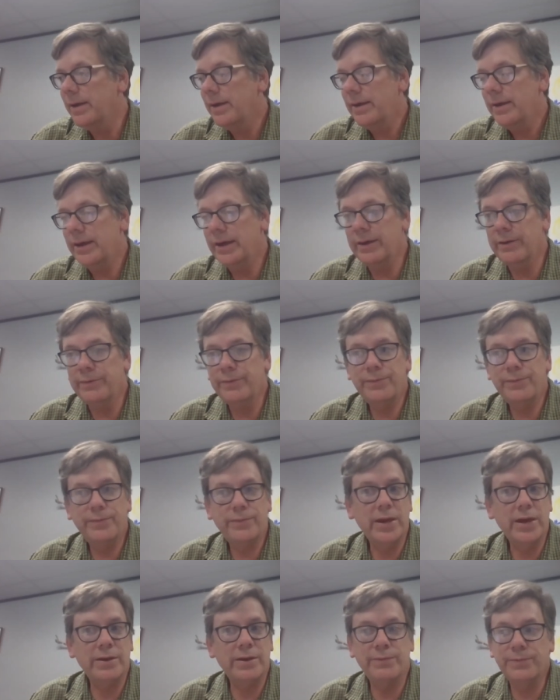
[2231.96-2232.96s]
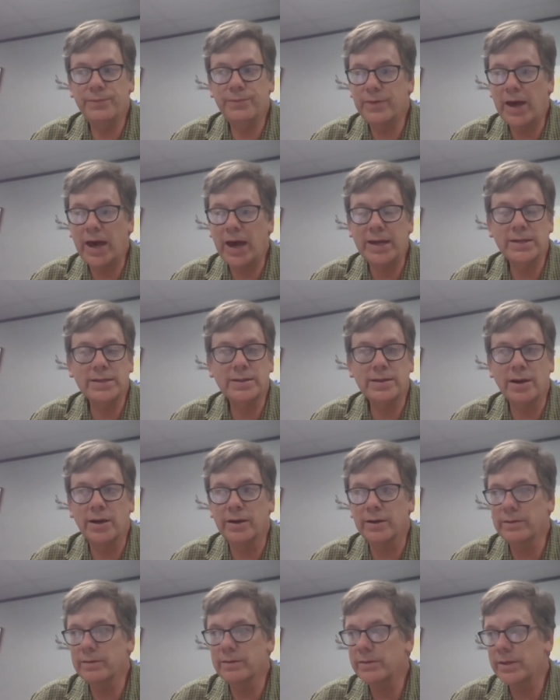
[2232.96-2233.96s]
if if I
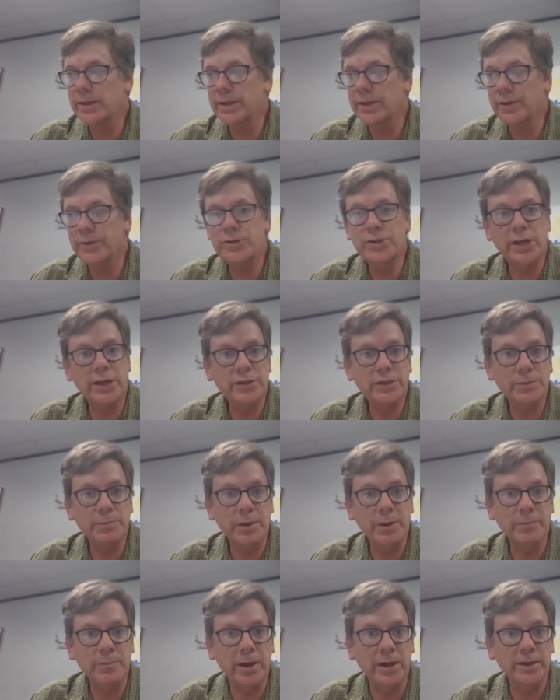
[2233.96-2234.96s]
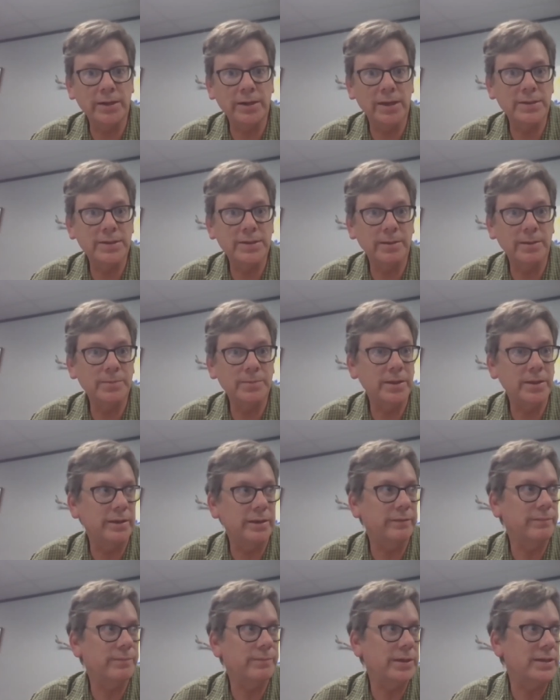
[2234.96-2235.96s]
start you know changing my mind on
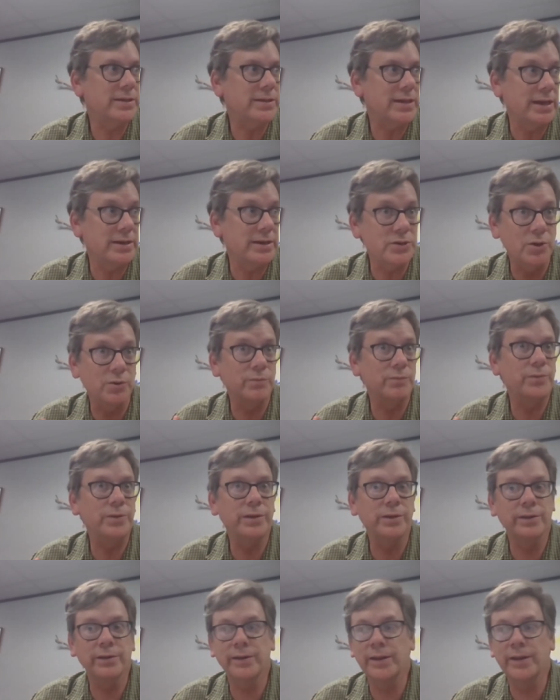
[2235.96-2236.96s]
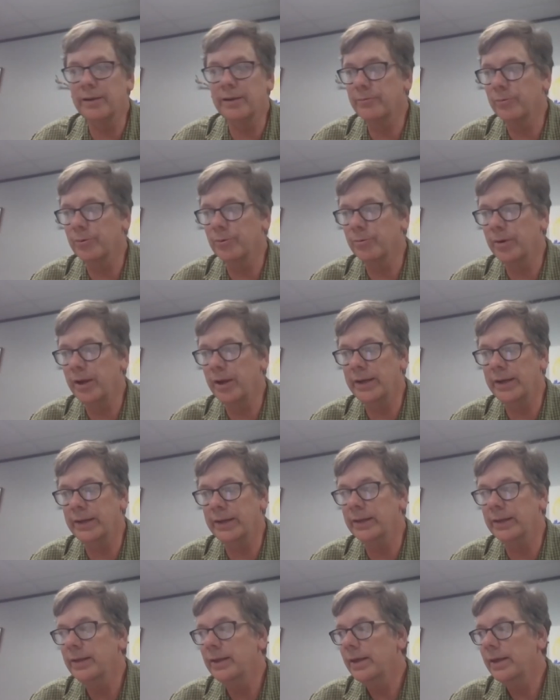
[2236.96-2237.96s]
something because I don't feel like we're
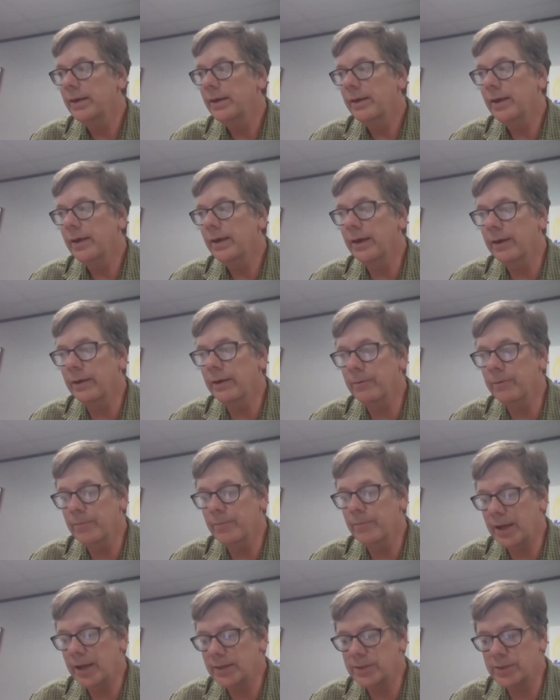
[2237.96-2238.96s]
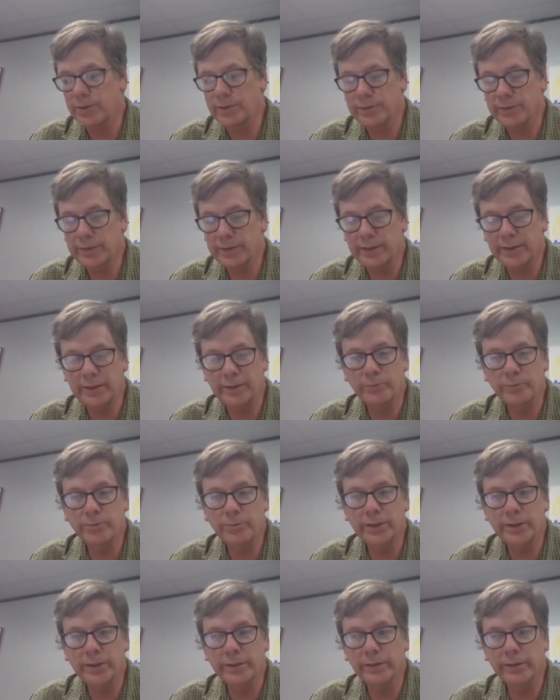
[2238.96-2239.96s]
ready, um, I certainly
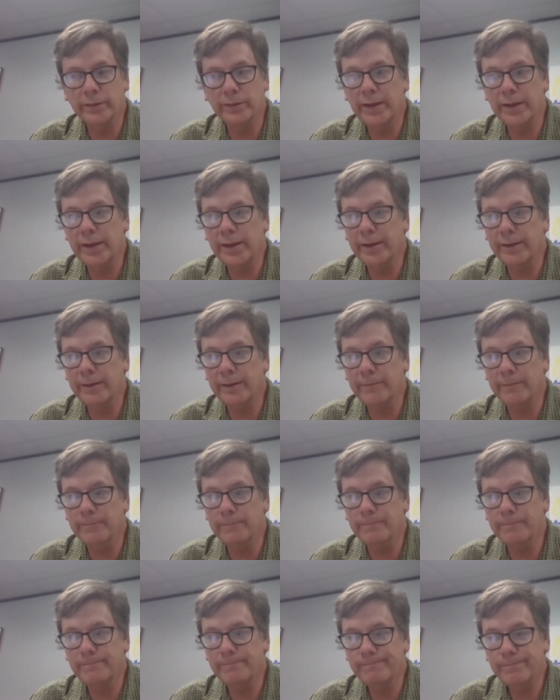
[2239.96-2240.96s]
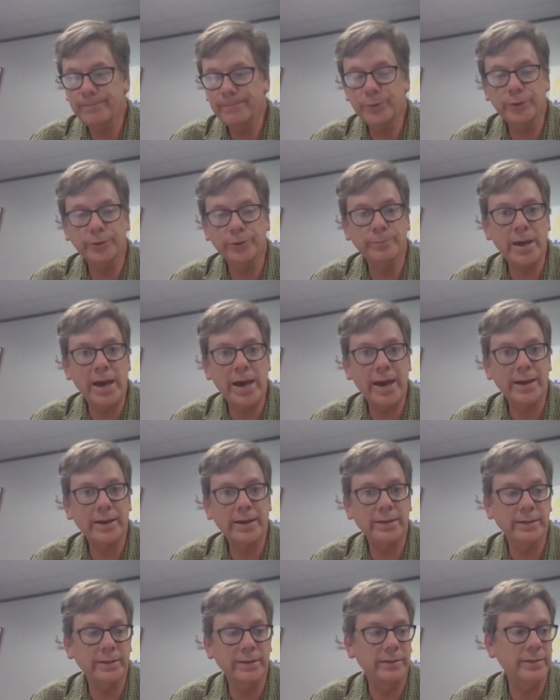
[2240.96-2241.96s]
will um, pull
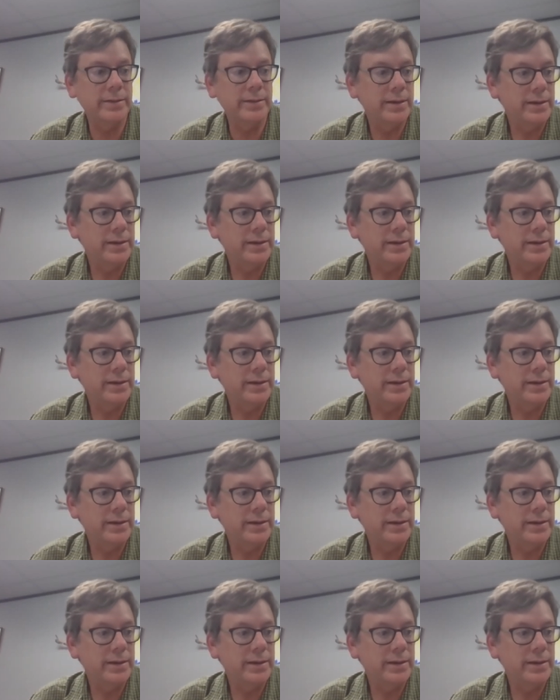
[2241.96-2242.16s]
back and